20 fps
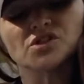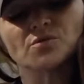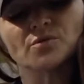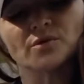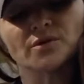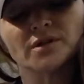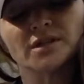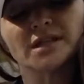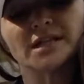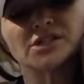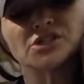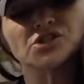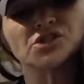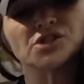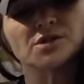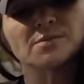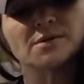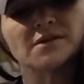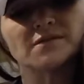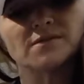
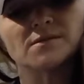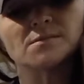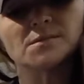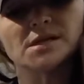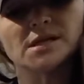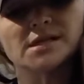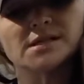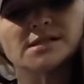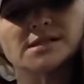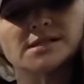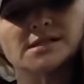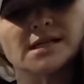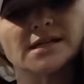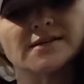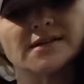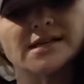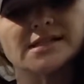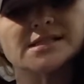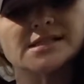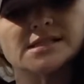relationship even, because it's
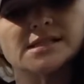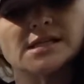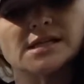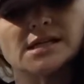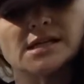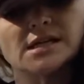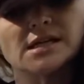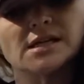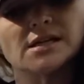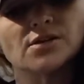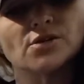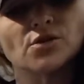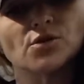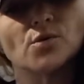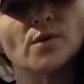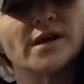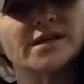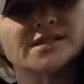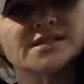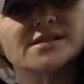like they see
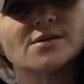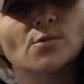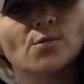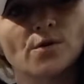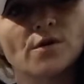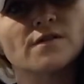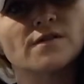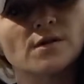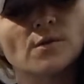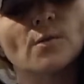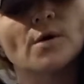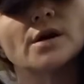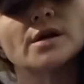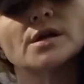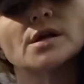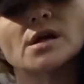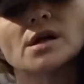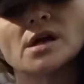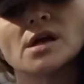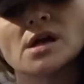you as the worthy
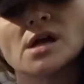one.